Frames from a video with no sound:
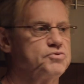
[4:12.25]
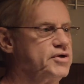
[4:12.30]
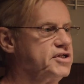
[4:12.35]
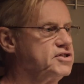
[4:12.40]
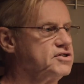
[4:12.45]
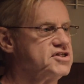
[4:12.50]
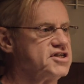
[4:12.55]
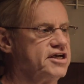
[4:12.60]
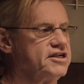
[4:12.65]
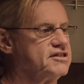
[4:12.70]
When
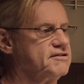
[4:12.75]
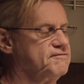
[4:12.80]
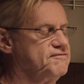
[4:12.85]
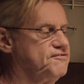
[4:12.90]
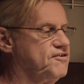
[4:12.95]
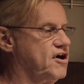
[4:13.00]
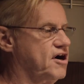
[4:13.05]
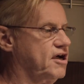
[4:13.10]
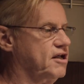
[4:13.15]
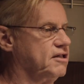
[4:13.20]
you take the
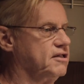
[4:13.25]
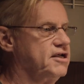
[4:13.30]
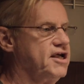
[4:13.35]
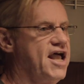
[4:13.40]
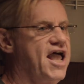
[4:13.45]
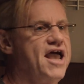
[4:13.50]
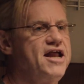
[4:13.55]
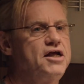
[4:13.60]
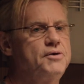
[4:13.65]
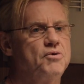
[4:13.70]
file
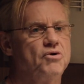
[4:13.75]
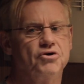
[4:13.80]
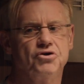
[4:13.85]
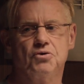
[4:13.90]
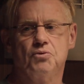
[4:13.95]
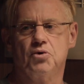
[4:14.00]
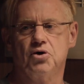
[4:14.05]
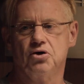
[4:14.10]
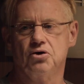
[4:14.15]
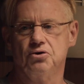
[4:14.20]
anywhere in
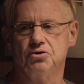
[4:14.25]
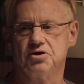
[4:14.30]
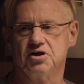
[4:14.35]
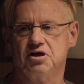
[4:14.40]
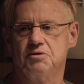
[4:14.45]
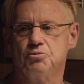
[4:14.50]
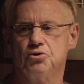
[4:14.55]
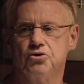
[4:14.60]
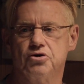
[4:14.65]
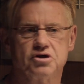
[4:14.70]
the world and
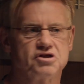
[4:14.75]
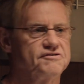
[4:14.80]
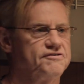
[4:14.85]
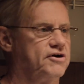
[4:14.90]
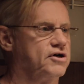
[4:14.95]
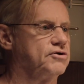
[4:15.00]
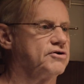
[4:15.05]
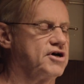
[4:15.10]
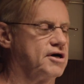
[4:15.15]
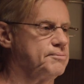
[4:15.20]
import it to
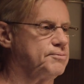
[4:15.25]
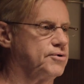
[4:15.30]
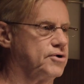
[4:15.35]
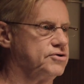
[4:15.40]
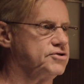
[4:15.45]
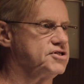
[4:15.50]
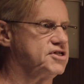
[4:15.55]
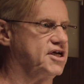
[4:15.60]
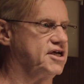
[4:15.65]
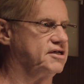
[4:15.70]
Final Cut
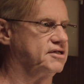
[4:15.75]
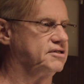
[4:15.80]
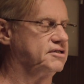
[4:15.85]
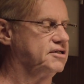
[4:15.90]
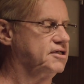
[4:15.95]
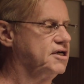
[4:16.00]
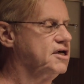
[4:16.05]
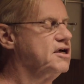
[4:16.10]
Pro 10,